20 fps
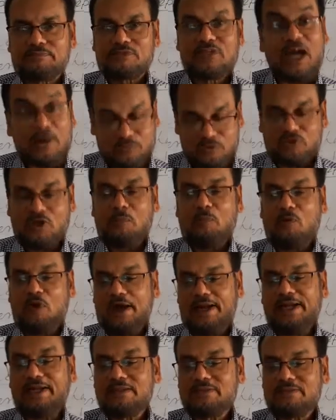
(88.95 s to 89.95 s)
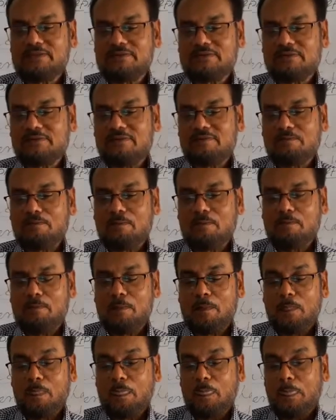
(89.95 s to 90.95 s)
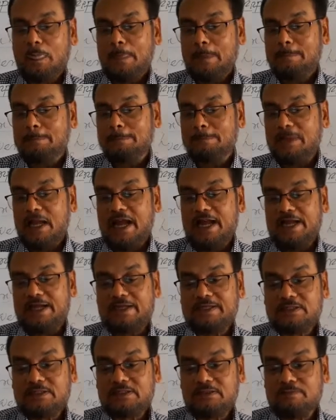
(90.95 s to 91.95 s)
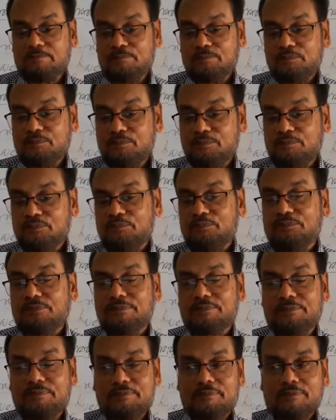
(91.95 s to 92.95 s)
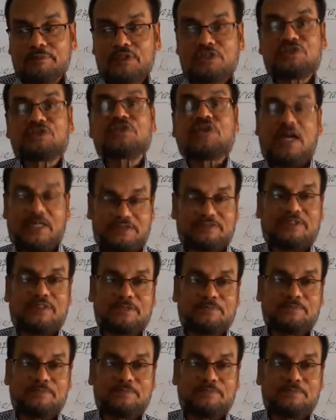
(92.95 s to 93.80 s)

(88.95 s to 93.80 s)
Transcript: Come to the point and start.